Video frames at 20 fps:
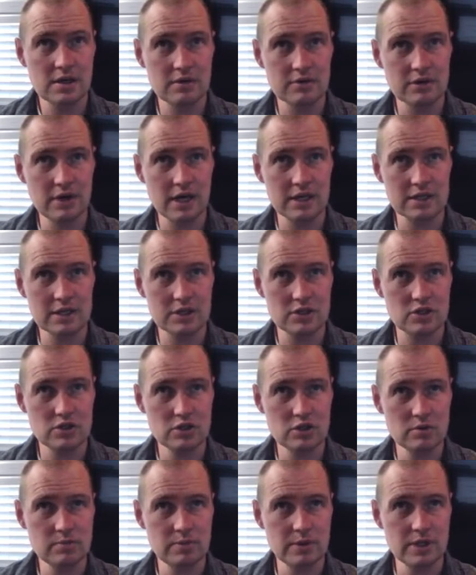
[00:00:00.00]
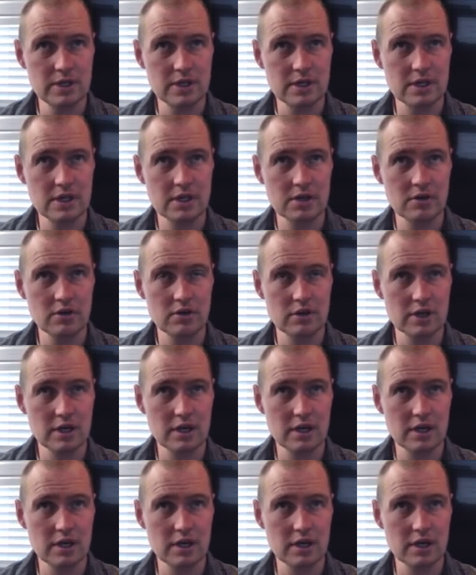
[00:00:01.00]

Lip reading: subtract a 2p can go